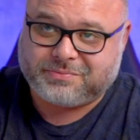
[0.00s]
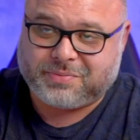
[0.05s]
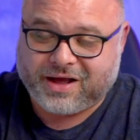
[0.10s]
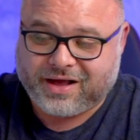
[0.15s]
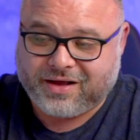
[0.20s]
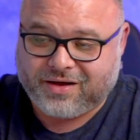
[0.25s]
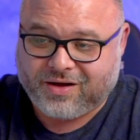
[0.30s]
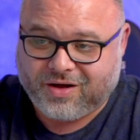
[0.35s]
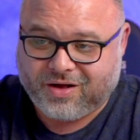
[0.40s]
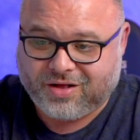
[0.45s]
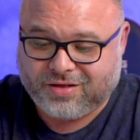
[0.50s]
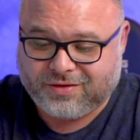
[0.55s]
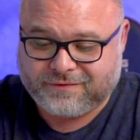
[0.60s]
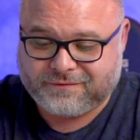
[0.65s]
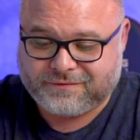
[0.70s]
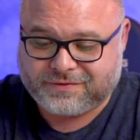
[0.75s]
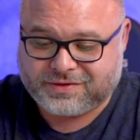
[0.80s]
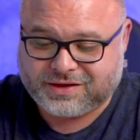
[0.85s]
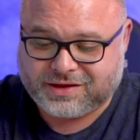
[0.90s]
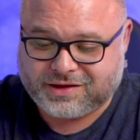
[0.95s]
by all
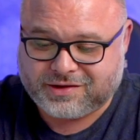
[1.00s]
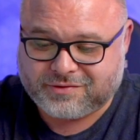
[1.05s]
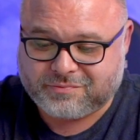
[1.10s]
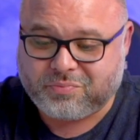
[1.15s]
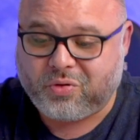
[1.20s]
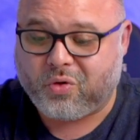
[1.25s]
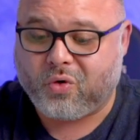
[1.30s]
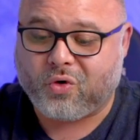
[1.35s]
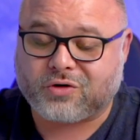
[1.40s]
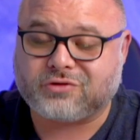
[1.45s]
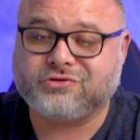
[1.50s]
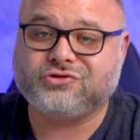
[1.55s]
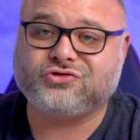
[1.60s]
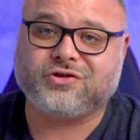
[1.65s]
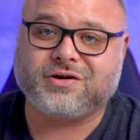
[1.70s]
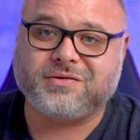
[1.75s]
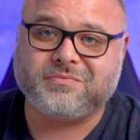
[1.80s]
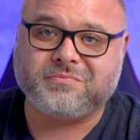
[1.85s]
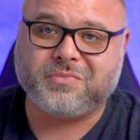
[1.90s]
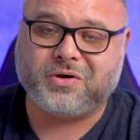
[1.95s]
of the
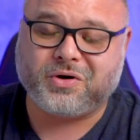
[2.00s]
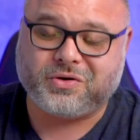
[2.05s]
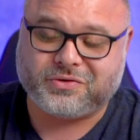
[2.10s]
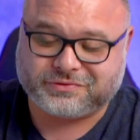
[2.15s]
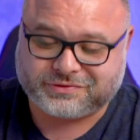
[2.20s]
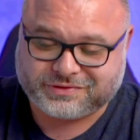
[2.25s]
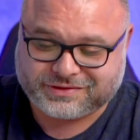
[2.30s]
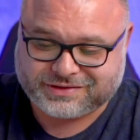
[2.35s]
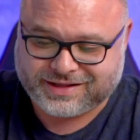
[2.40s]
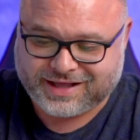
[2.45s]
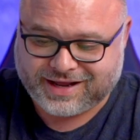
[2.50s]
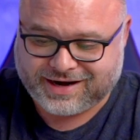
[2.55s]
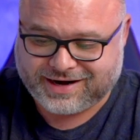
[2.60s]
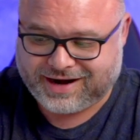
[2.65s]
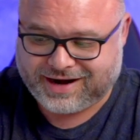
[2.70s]
portrait modes that it